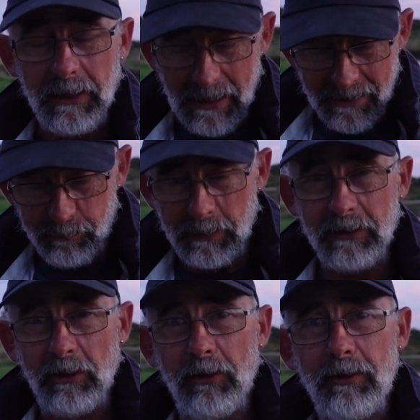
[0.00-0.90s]
it has been
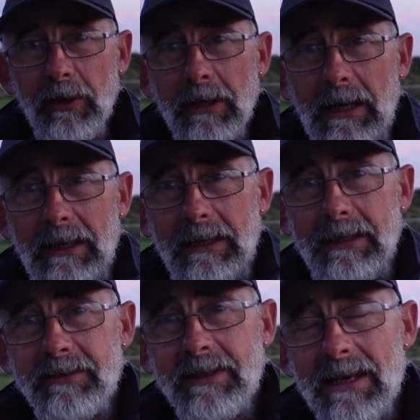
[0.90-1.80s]
good.
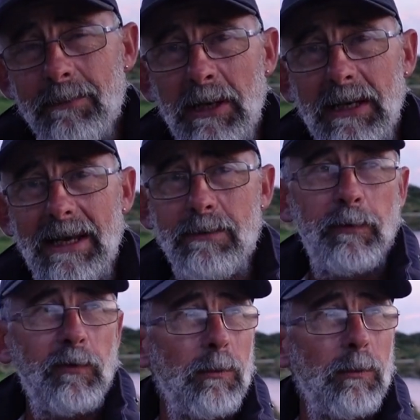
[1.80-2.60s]
It's getting a bit late. We've got